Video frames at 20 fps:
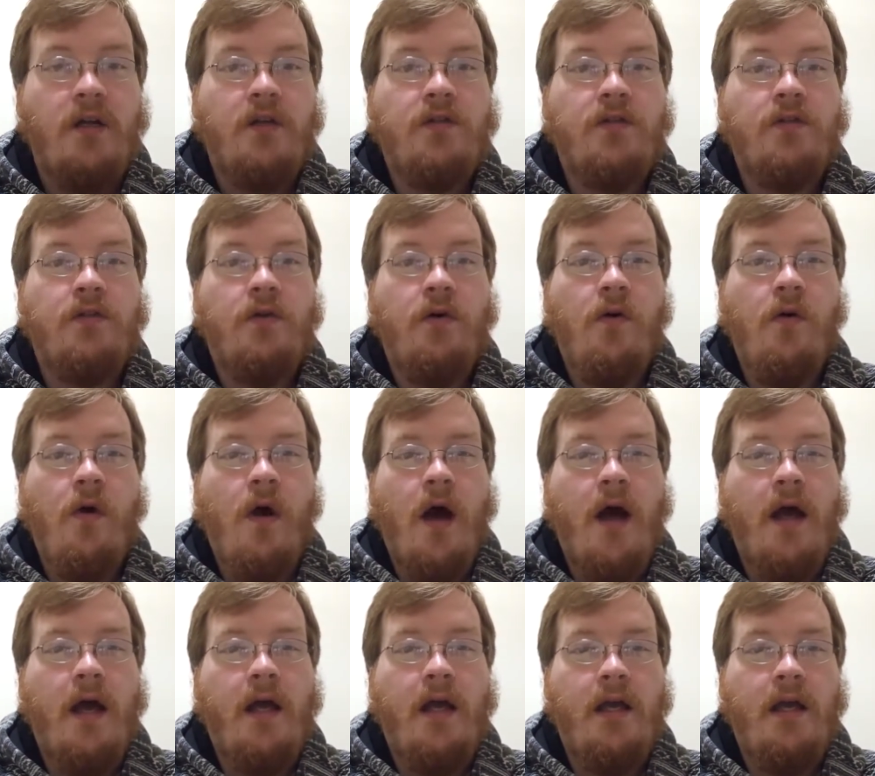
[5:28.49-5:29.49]
So
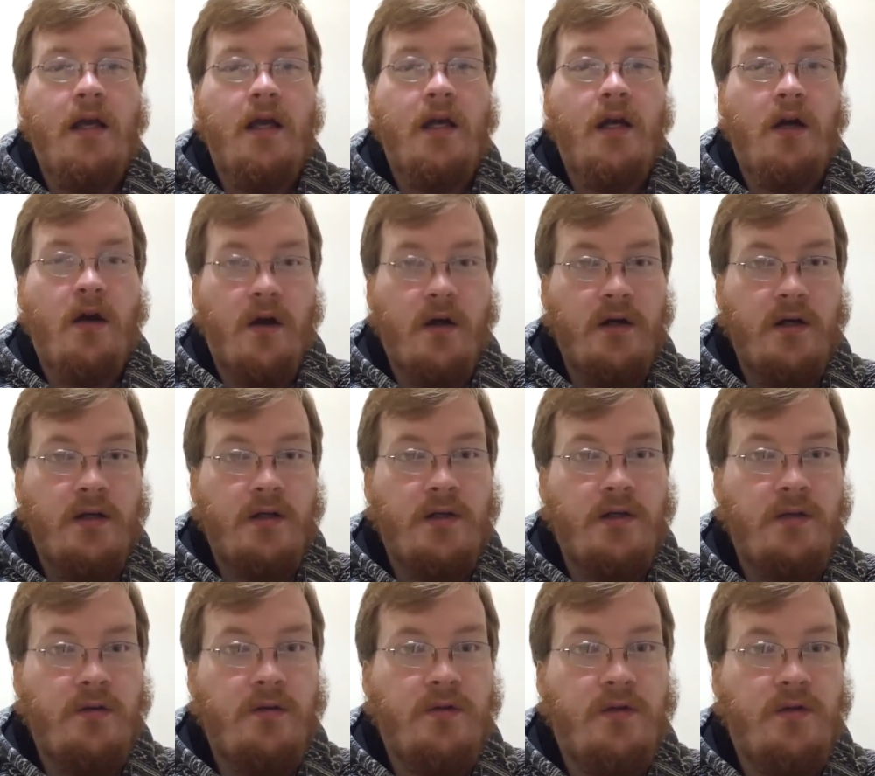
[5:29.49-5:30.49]
I
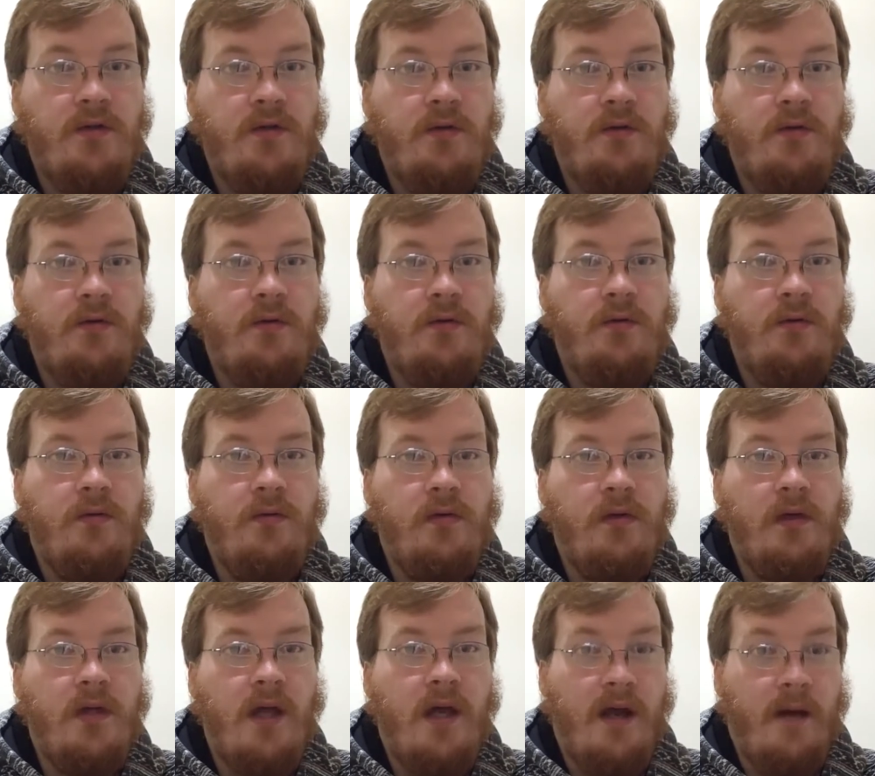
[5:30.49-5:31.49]
encourage you to
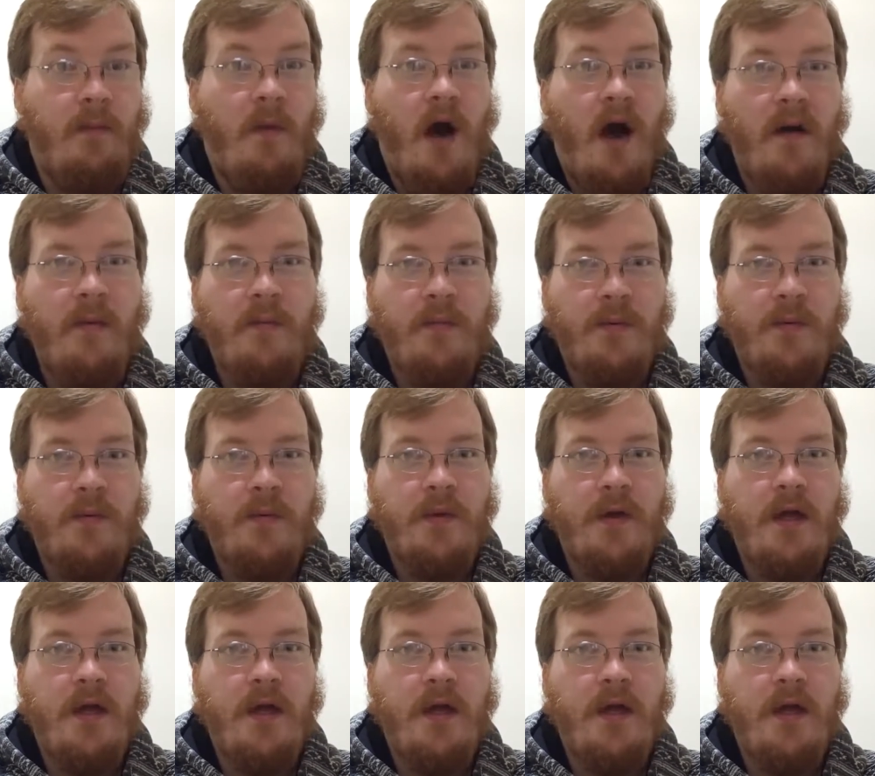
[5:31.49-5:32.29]
look him up,